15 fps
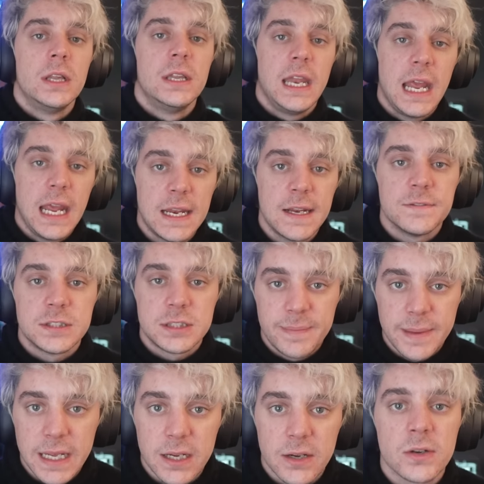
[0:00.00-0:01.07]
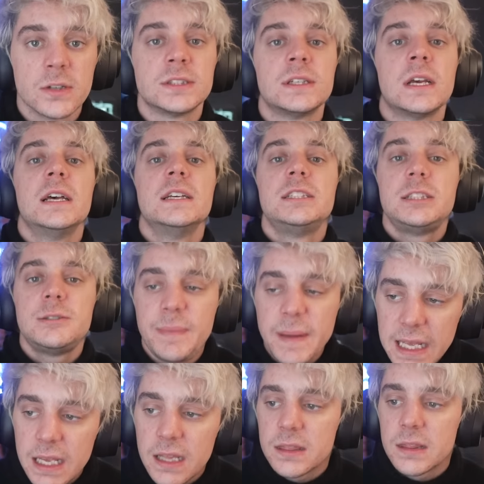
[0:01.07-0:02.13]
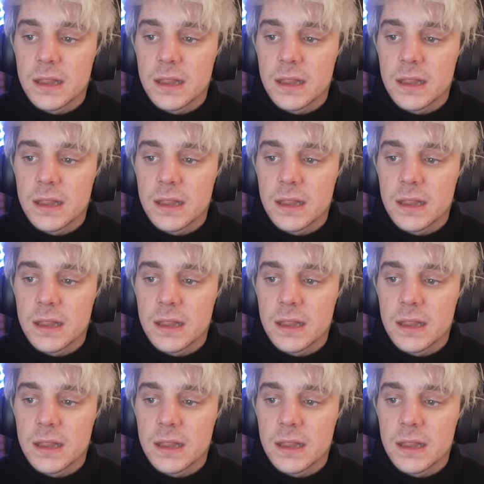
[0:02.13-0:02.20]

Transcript: native speakers speak the